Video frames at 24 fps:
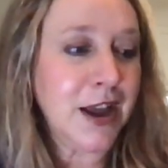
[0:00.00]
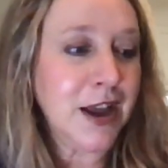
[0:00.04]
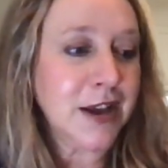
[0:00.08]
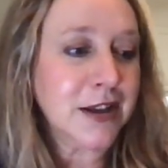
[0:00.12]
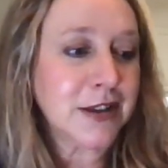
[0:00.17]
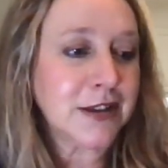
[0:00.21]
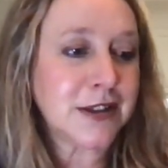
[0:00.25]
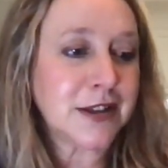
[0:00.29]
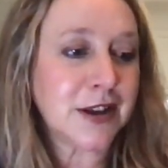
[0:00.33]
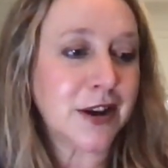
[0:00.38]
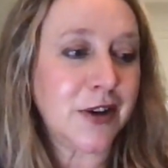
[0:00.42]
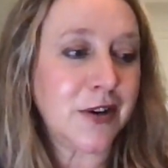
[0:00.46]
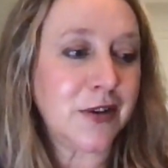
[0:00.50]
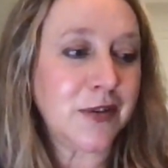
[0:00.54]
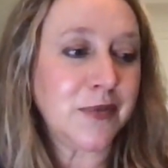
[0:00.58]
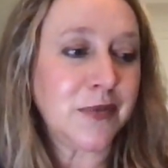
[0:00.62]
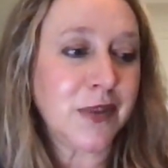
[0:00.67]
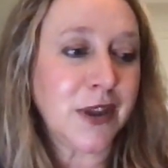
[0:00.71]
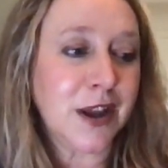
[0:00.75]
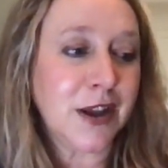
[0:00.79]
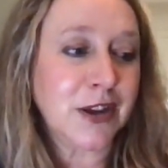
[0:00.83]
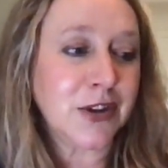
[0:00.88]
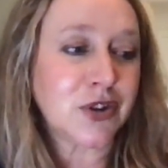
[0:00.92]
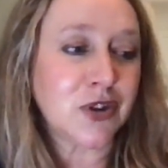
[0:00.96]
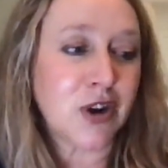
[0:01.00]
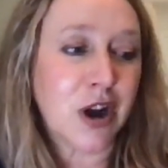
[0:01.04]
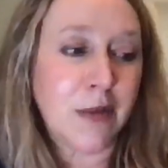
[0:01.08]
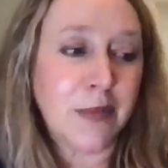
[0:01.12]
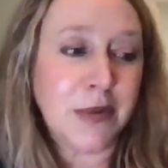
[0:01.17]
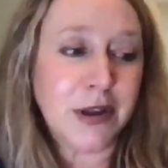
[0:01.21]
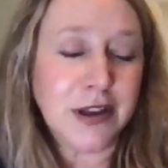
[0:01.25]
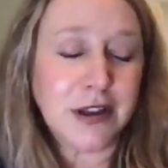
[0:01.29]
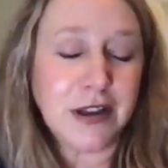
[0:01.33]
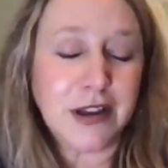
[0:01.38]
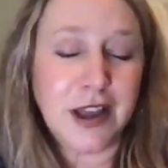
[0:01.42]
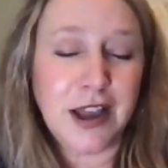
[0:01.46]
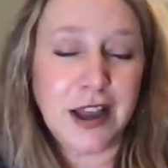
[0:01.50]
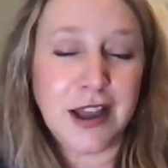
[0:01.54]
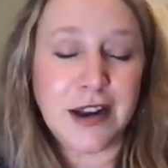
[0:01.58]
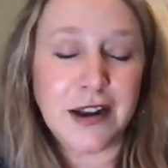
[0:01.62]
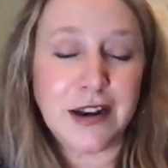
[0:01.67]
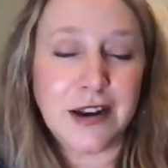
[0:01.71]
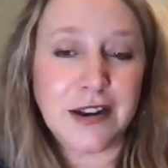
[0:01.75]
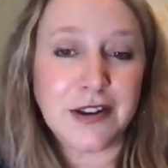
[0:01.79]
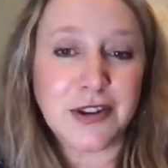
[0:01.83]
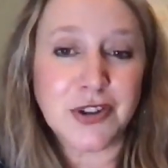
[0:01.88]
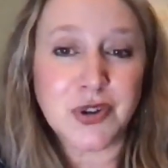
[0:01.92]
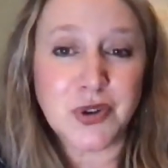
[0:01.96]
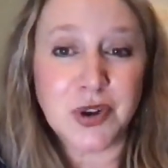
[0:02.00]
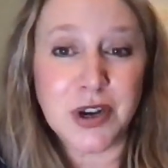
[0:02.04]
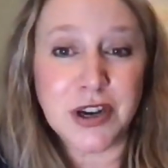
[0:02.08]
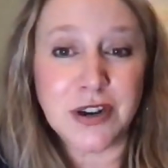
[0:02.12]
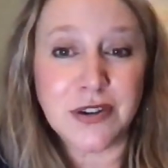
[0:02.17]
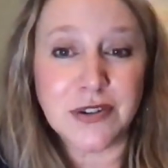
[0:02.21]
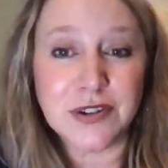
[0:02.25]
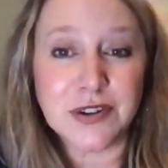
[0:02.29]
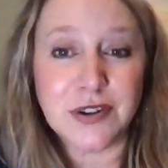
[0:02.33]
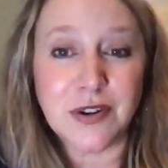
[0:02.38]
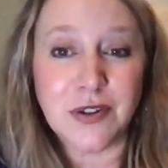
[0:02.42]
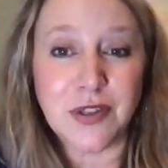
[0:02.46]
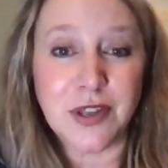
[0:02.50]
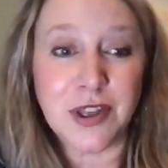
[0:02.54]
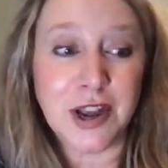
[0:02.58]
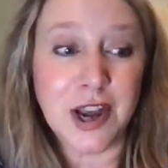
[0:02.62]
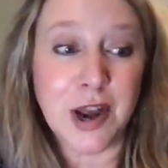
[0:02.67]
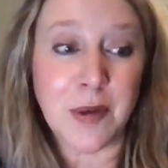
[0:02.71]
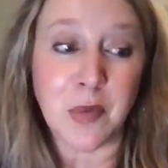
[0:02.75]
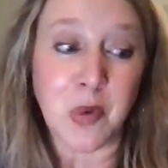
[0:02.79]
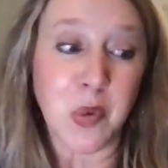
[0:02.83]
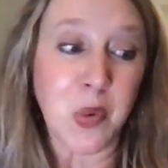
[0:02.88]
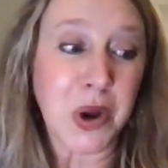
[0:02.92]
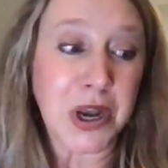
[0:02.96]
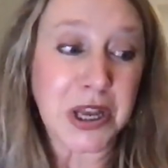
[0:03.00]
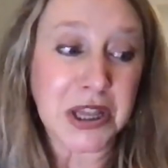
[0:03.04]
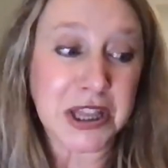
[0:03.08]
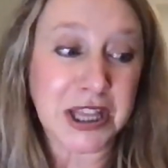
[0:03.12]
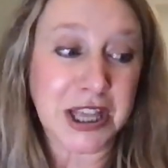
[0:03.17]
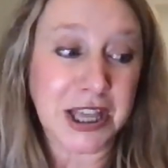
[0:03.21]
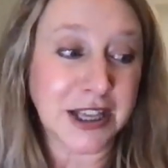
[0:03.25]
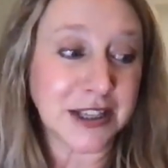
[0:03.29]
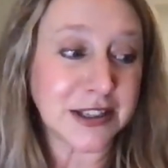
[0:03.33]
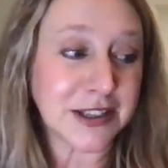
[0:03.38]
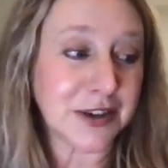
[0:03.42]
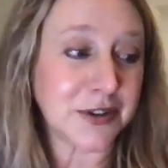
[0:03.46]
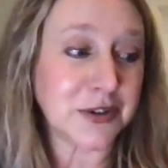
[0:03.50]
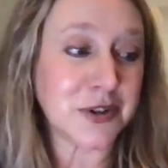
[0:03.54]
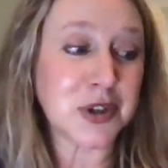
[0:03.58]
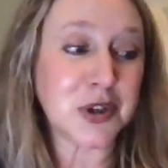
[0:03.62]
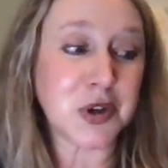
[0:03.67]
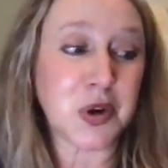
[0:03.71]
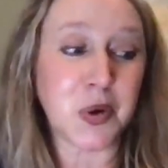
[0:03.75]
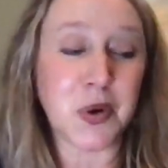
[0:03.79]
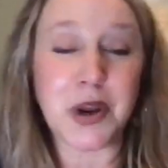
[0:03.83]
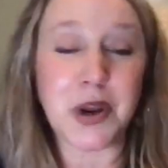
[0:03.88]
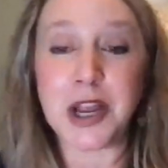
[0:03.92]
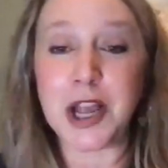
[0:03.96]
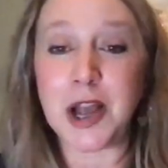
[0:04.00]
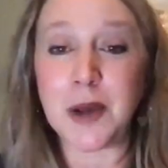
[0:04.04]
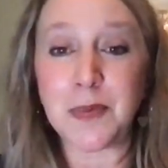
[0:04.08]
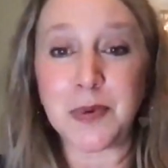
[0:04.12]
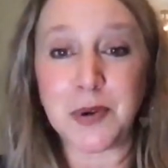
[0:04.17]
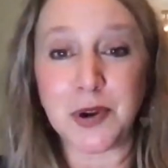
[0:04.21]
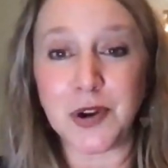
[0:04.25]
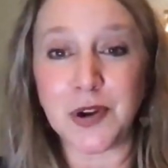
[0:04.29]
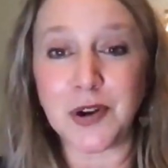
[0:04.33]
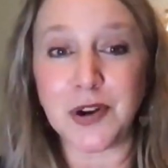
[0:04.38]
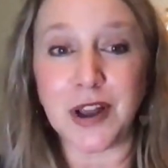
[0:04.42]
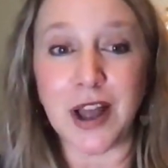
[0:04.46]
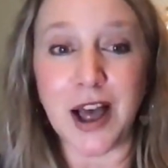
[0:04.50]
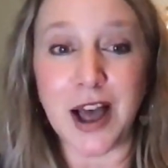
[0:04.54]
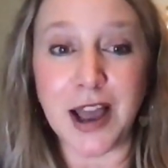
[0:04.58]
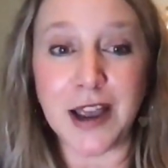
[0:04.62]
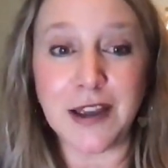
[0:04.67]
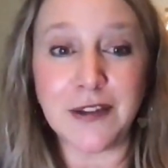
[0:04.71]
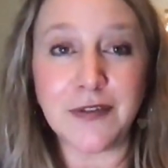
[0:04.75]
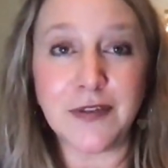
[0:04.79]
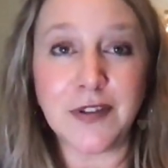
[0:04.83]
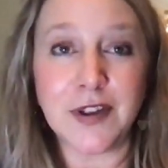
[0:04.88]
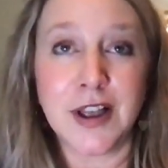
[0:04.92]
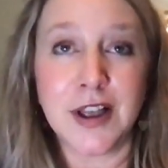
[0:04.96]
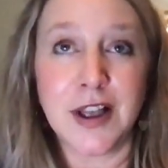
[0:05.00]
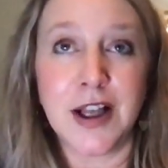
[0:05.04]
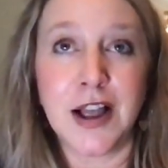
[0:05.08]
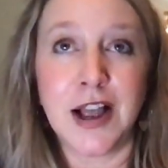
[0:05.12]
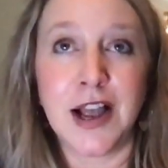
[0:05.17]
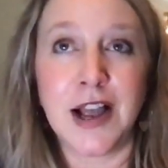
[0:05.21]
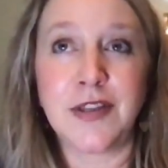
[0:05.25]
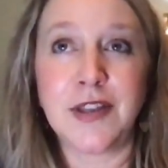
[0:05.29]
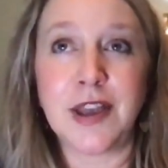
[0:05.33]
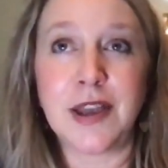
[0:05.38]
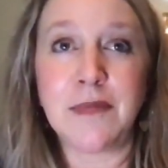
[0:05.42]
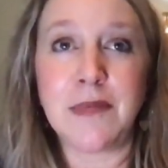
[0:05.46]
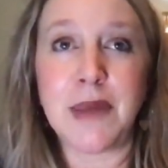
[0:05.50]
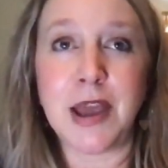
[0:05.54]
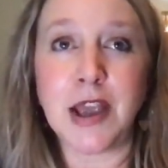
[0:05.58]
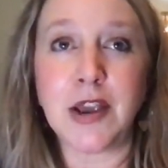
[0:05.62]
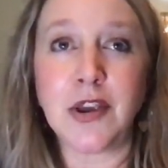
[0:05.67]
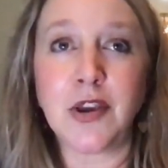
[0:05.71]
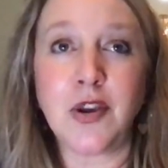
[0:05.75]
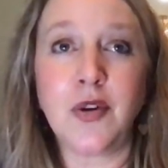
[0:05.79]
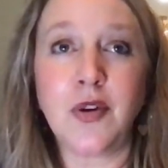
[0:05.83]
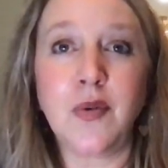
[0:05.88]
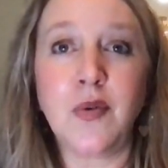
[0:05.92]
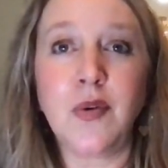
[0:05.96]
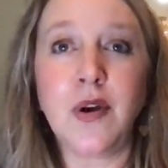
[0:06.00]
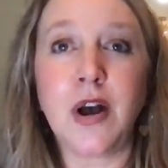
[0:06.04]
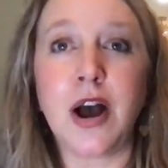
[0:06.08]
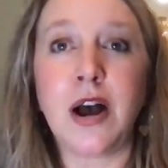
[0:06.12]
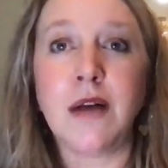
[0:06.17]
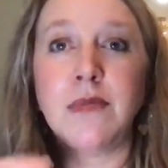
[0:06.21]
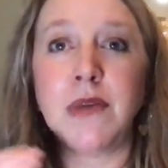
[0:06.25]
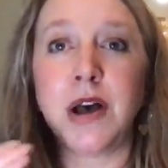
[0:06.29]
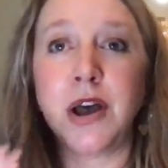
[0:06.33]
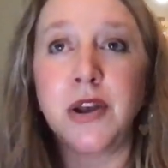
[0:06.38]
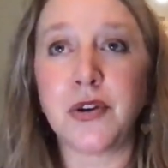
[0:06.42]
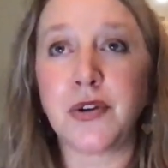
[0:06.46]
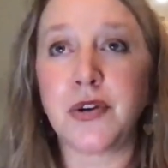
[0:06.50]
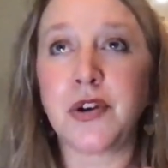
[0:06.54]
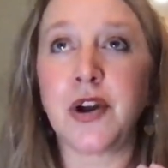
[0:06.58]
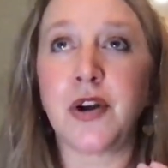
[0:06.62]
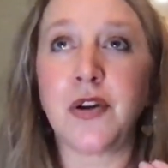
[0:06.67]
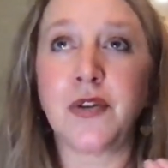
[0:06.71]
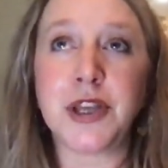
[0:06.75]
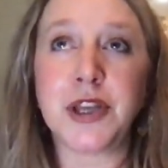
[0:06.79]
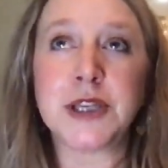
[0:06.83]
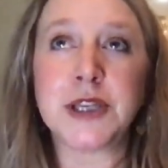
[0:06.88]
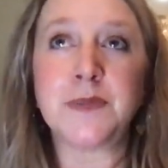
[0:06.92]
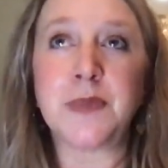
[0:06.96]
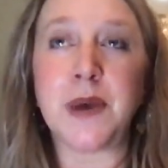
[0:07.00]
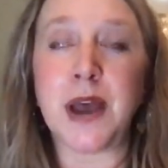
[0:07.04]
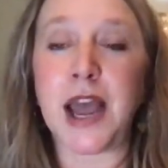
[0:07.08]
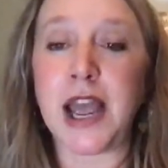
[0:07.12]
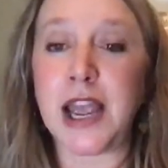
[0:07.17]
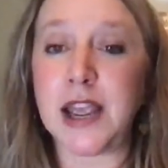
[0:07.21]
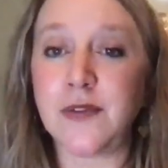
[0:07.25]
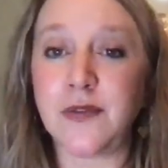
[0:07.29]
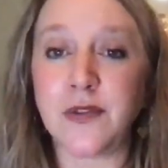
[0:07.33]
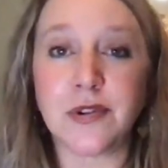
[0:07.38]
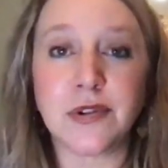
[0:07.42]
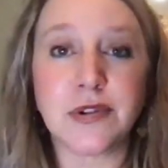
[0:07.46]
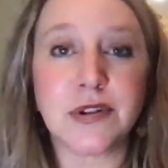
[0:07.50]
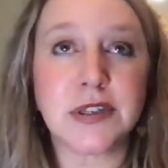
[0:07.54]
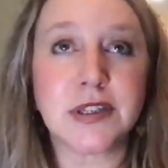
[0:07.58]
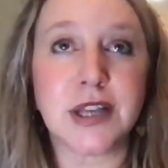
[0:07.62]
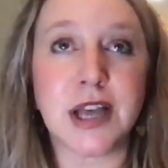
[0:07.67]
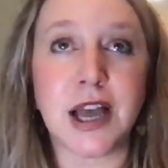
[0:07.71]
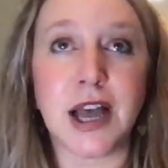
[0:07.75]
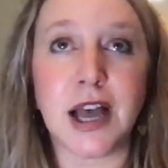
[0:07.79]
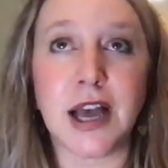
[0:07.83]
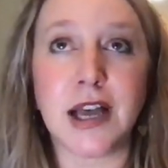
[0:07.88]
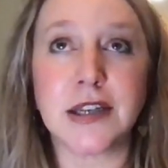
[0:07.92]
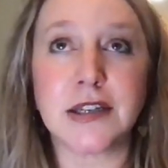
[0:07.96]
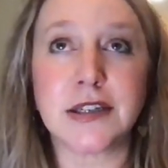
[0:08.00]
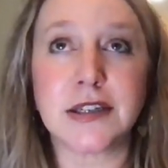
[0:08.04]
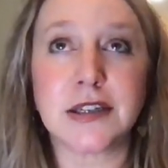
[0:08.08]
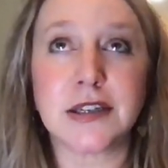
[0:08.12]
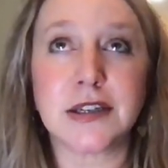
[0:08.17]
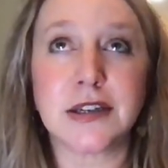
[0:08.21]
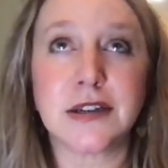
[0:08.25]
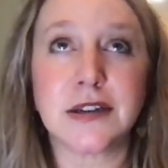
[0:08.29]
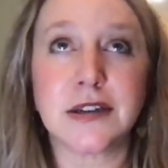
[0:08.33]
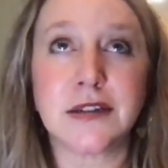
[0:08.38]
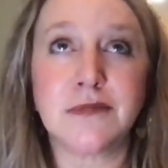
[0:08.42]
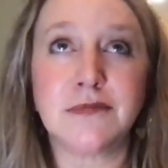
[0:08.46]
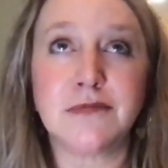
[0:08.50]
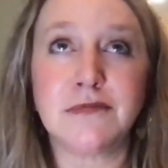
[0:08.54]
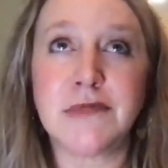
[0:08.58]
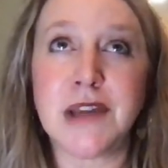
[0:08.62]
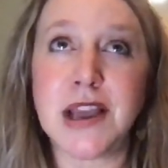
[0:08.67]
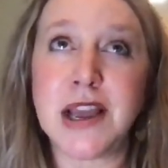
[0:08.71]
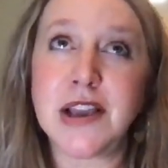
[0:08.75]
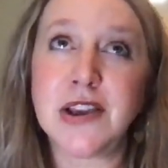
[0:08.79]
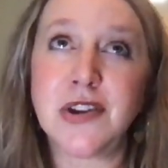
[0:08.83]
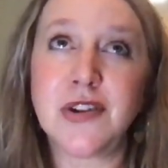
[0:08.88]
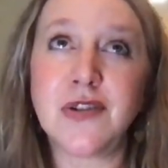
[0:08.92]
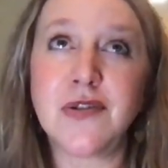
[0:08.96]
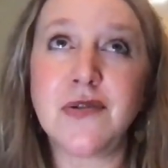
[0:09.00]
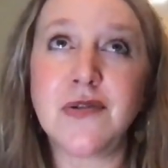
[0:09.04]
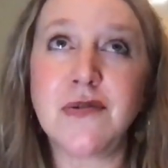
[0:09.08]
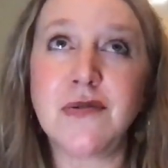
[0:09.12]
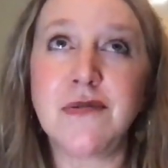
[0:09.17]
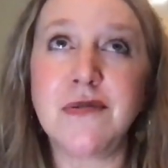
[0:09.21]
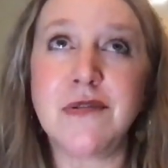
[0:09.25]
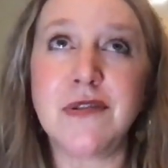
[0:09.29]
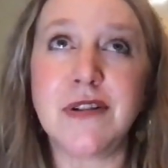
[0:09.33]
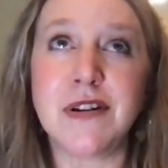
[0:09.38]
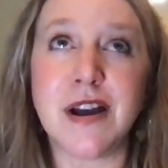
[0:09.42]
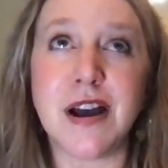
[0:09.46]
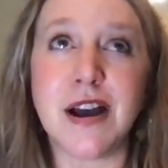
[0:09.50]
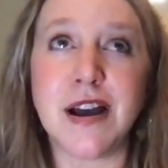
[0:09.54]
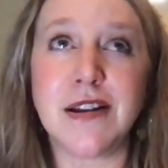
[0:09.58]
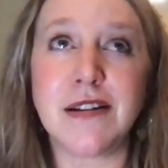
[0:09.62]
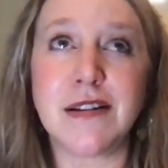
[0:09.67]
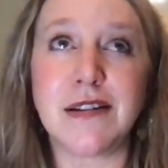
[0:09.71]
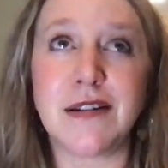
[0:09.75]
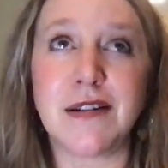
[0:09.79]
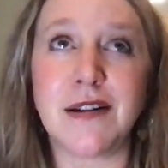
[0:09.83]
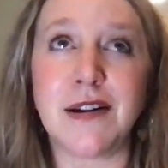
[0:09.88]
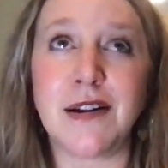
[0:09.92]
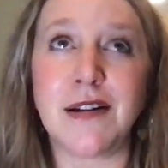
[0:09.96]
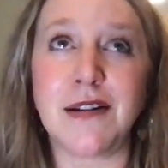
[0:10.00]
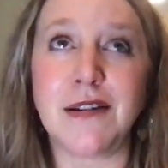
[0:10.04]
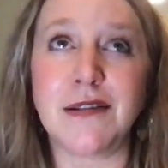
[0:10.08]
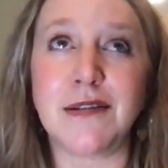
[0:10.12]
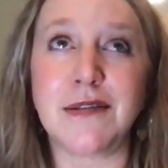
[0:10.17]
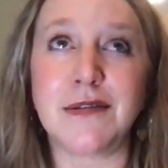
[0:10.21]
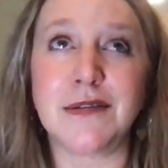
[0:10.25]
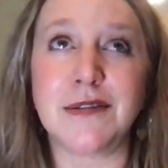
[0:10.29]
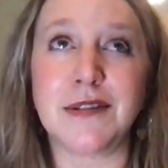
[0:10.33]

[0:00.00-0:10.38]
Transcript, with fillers: so trauma and triggers are the number one things that are screwing up your life and they make you um, undergo these behaviors that make you not uh,